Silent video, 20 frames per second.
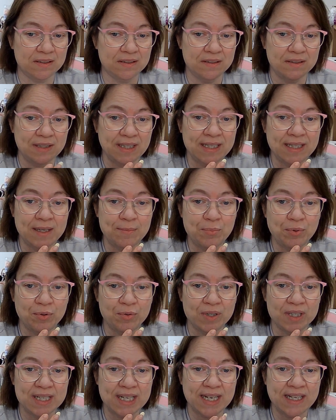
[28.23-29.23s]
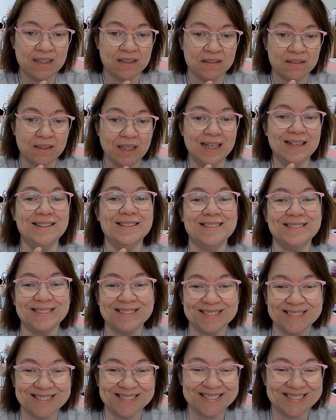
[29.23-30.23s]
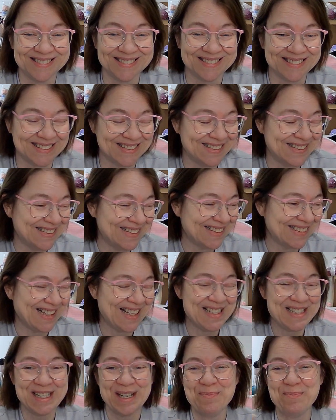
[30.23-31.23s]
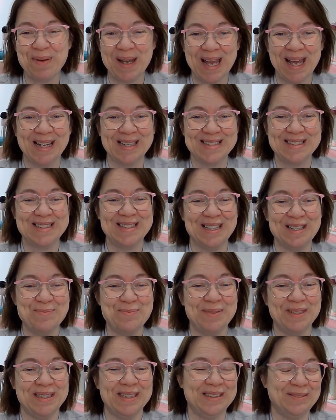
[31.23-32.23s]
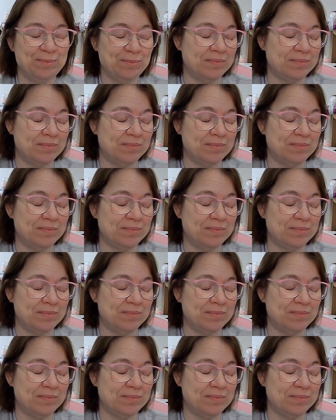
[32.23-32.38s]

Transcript: and I broke a nail because I packed up and it,